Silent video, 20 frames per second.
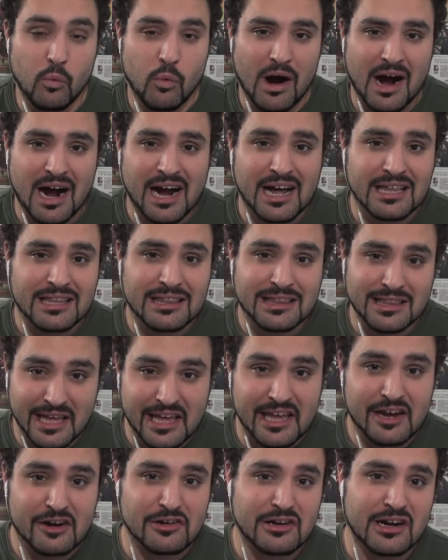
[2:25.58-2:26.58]
why
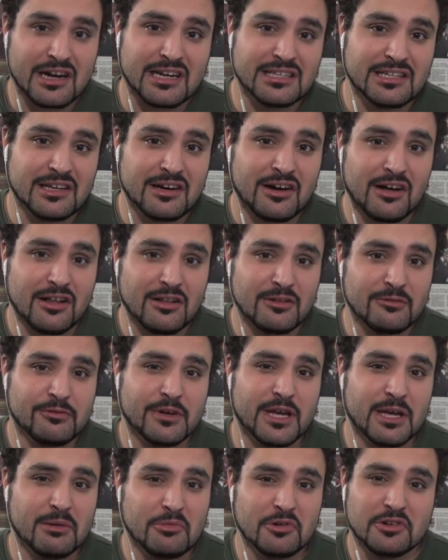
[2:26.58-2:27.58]
they are not in the Hall of
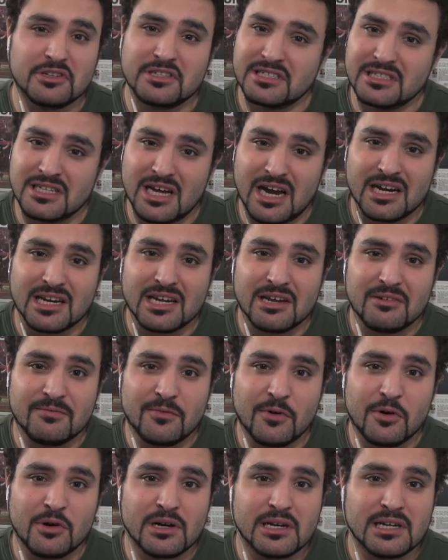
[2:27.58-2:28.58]
Fame or did not get
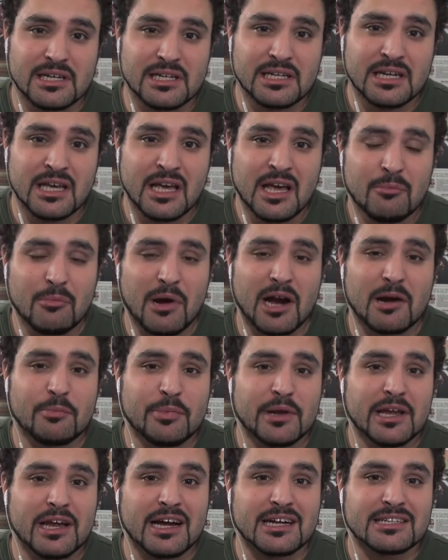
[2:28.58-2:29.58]
voted in,
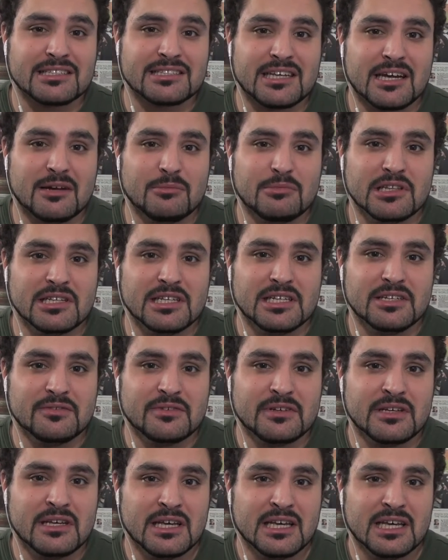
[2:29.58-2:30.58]
Mike Piazza, I
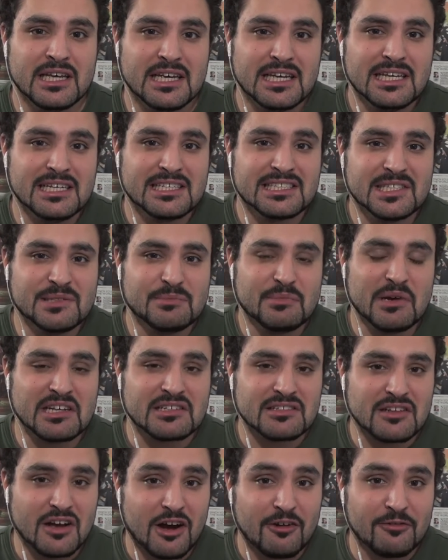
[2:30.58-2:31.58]
believe, is the
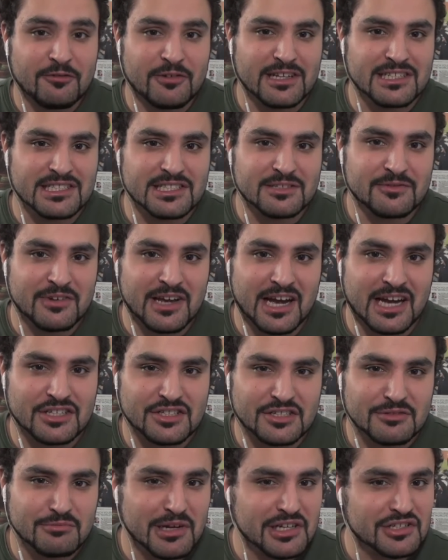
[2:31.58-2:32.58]
best offensive
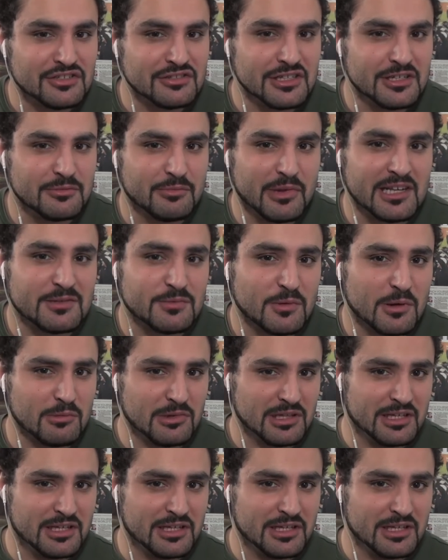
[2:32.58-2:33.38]
catcher in Major League Baseball.